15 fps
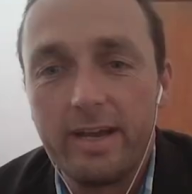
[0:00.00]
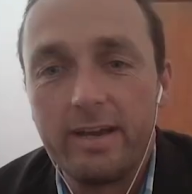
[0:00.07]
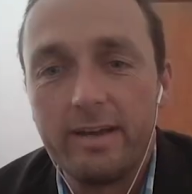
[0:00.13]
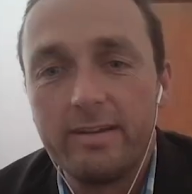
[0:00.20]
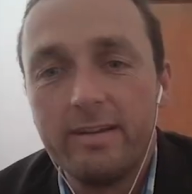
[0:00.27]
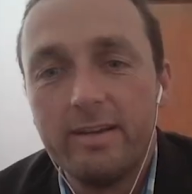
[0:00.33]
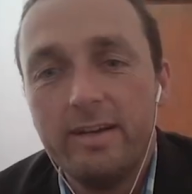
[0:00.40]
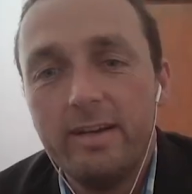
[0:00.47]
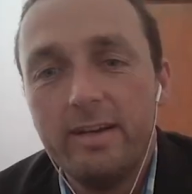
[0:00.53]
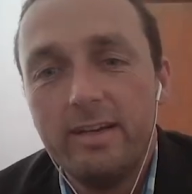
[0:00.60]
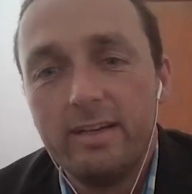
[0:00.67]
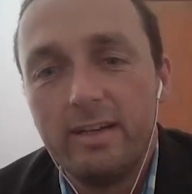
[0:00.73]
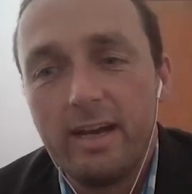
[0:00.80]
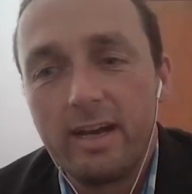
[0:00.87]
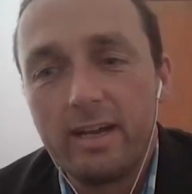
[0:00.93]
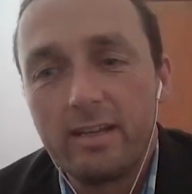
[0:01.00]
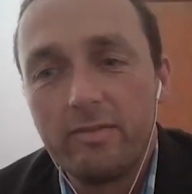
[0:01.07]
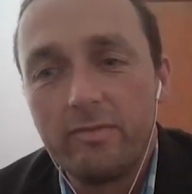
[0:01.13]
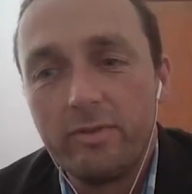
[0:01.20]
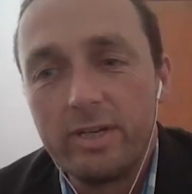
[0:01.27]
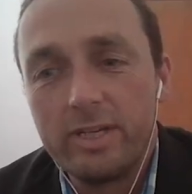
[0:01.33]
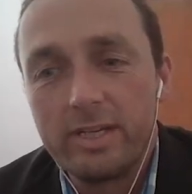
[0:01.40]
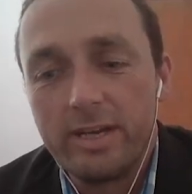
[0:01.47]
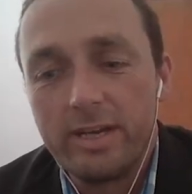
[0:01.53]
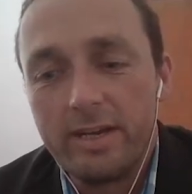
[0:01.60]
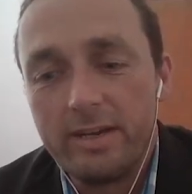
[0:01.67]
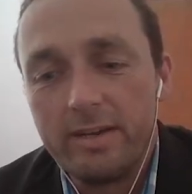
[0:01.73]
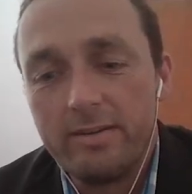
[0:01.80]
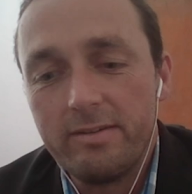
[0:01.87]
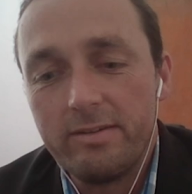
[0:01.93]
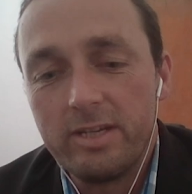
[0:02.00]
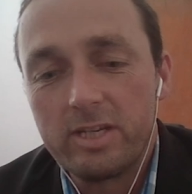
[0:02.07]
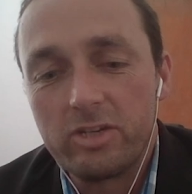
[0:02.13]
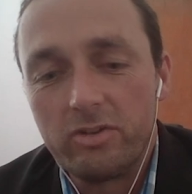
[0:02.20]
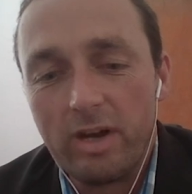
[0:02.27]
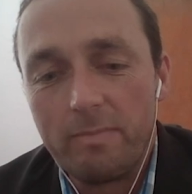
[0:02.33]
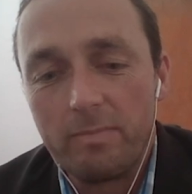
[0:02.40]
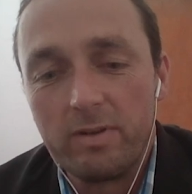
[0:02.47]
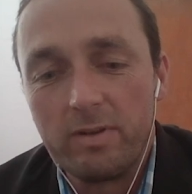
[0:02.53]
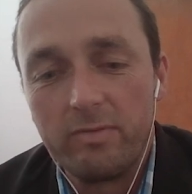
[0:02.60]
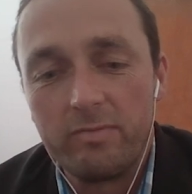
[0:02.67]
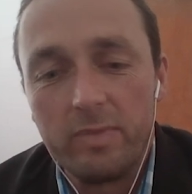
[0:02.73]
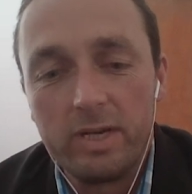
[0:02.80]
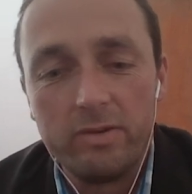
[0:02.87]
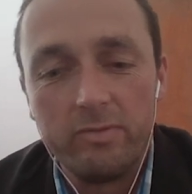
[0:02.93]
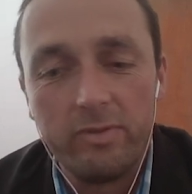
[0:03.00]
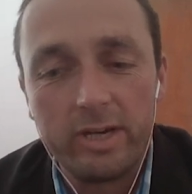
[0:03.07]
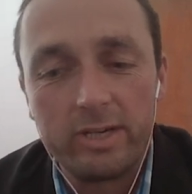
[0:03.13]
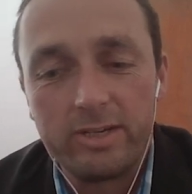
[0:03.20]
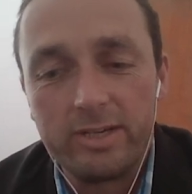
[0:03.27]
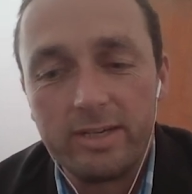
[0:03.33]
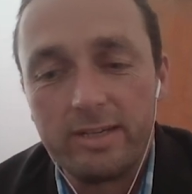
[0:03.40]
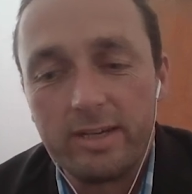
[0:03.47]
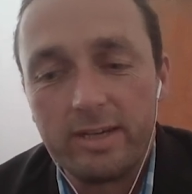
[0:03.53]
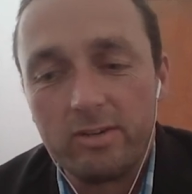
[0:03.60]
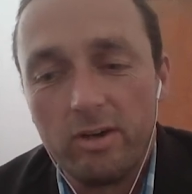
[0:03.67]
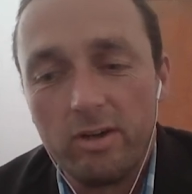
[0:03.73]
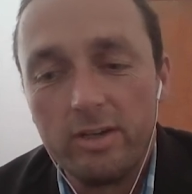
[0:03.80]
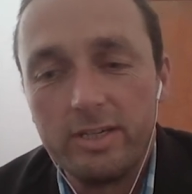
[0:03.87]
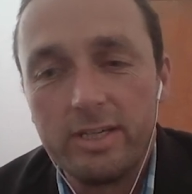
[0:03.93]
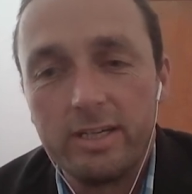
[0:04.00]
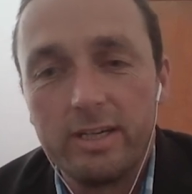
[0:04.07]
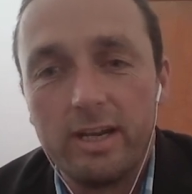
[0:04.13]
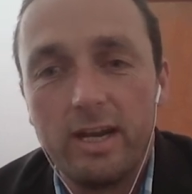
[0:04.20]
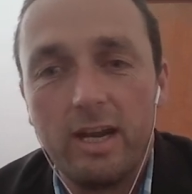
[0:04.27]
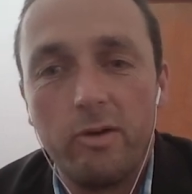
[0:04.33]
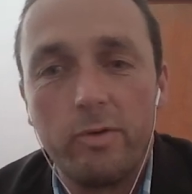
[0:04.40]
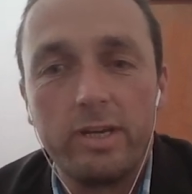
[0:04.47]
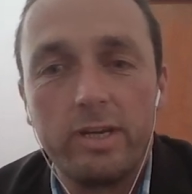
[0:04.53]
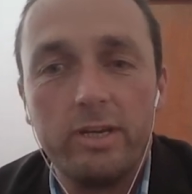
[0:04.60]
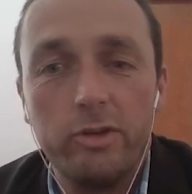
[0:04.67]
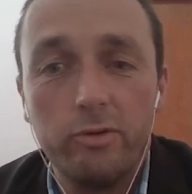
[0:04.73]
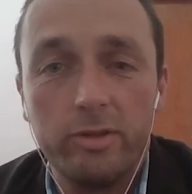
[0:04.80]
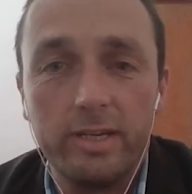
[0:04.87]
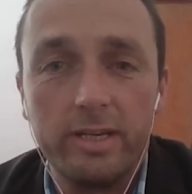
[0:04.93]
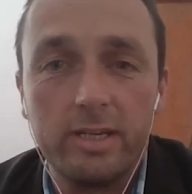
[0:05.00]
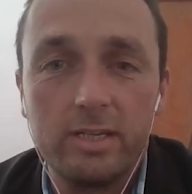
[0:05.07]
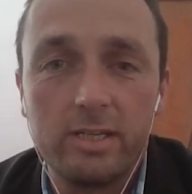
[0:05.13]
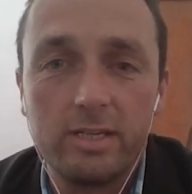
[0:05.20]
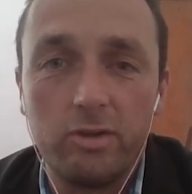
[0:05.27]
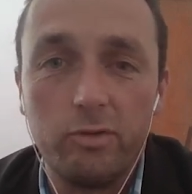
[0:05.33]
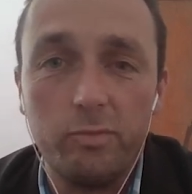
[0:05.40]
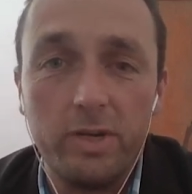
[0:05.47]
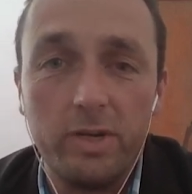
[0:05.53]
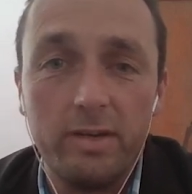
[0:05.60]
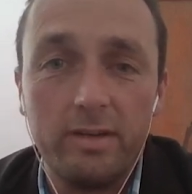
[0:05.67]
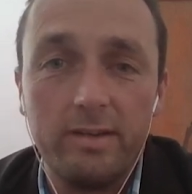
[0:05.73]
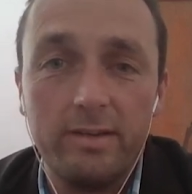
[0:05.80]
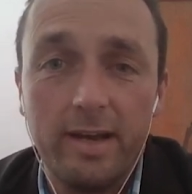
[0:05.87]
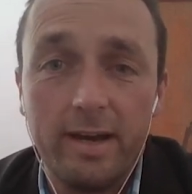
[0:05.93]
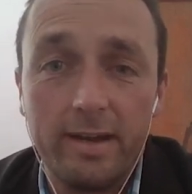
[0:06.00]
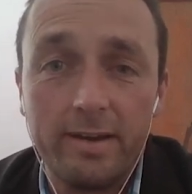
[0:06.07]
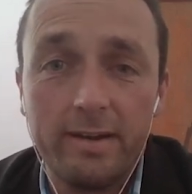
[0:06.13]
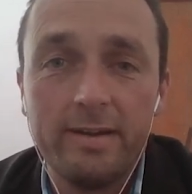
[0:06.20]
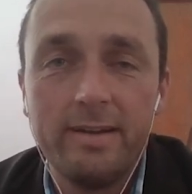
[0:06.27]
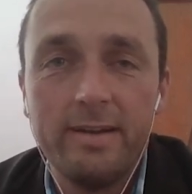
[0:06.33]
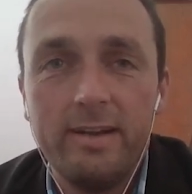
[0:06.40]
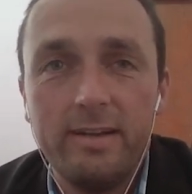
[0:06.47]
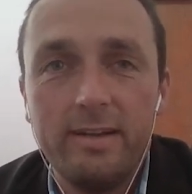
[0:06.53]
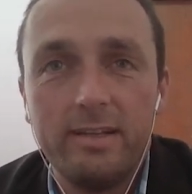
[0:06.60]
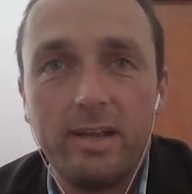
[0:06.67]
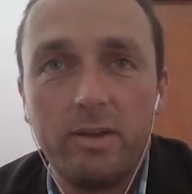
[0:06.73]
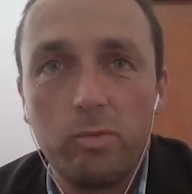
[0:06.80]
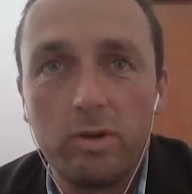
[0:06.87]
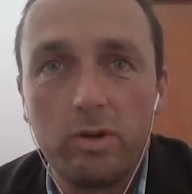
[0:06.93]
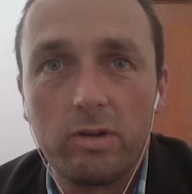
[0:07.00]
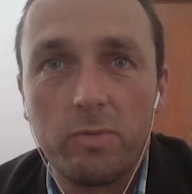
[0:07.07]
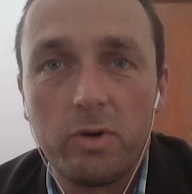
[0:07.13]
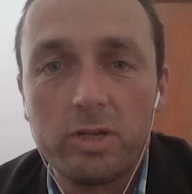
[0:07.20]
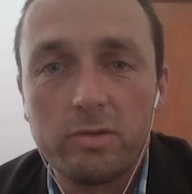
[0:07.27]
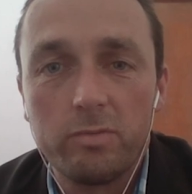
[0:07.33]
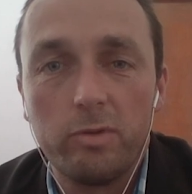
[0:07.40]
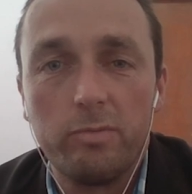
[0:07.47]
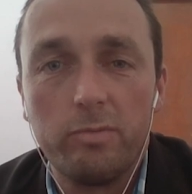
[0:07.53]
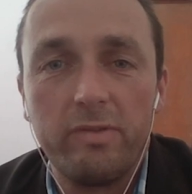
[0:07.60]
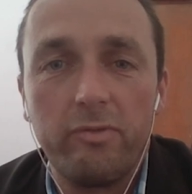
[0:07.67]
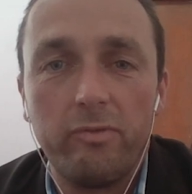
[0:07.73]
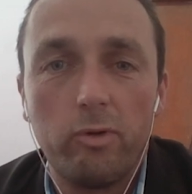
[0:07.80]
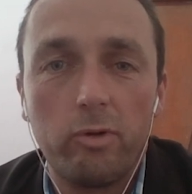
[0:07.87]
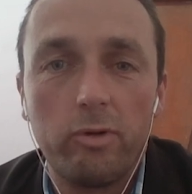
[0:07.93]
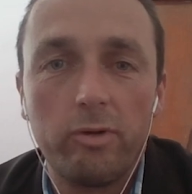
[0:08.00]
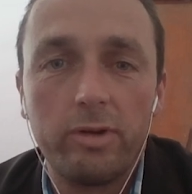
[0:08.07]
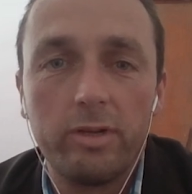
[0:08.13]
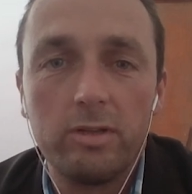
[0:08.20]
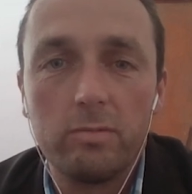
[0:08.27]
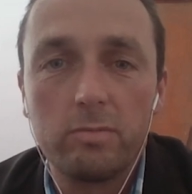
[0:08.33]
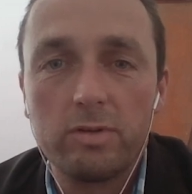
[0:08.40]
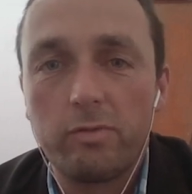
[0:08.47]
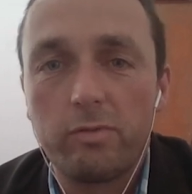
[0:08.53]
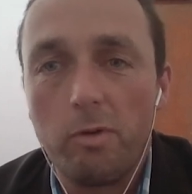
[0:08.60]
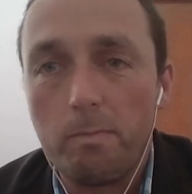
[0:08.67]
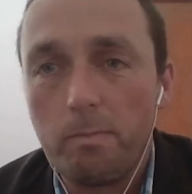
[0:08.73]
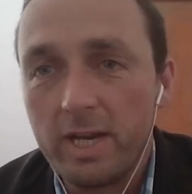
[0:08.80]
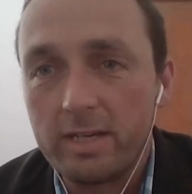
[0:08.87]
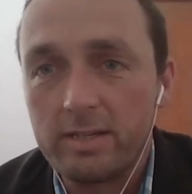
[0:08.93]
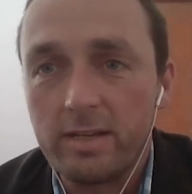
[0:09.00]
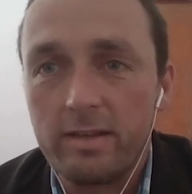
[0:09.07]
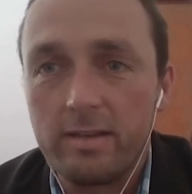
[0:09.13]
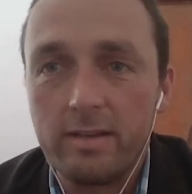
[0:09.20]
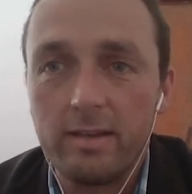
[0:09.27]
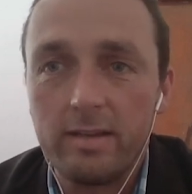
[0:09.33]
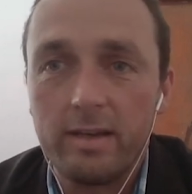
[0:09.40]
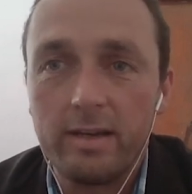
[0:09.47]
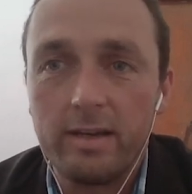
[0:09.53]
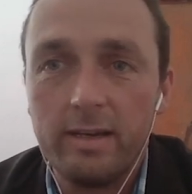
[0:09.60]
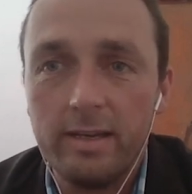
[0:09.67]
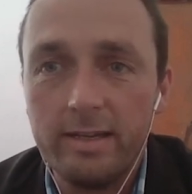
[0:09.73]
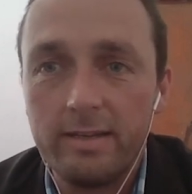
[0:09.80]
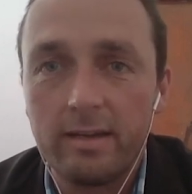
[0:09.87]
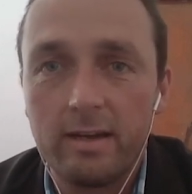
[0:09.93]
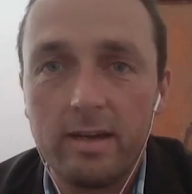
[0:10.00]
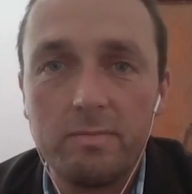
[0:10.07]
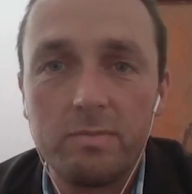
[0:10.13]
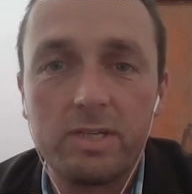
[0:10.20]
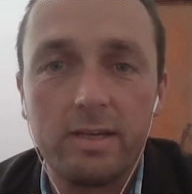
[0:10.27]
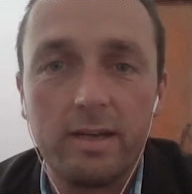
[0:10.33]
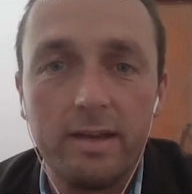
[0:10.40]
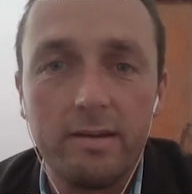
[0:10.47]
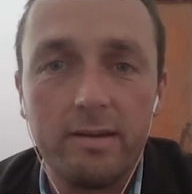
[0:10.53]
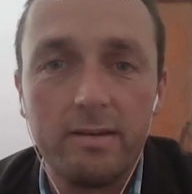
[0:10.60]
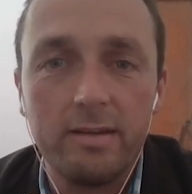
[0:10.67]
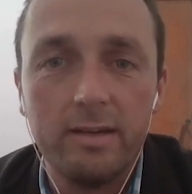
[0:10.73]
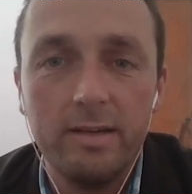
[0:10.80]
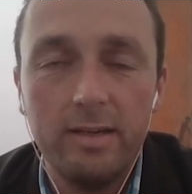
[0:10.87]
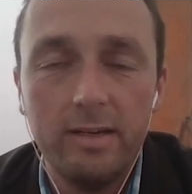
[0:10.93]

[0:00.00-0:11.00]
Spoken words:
and additive is a disruptive manufacturing technology, allowing new things to be done that were not possible before in terms of complexity and lead times and